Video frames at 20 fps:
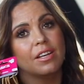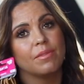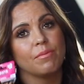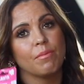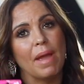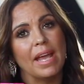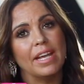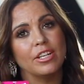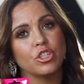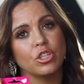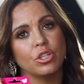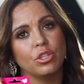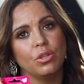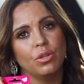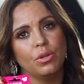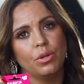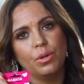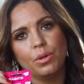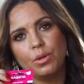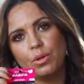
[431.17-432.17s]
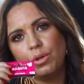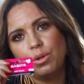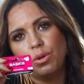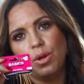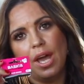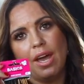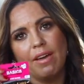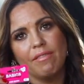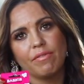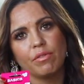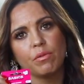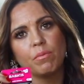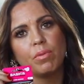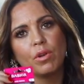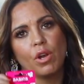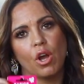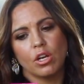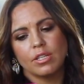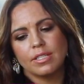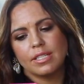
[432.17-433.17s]
Make sure you have for
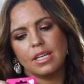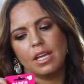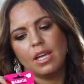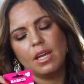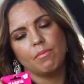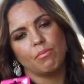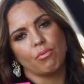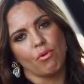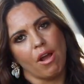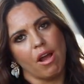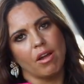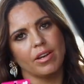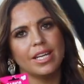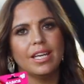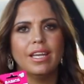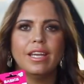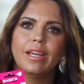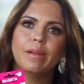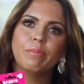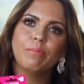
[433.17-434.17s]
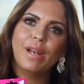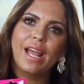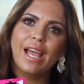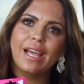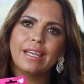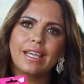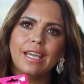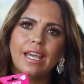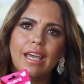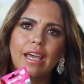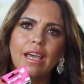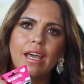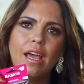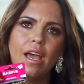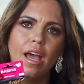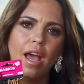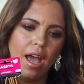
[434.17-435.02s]
blonde hair, brown hair, and black hair.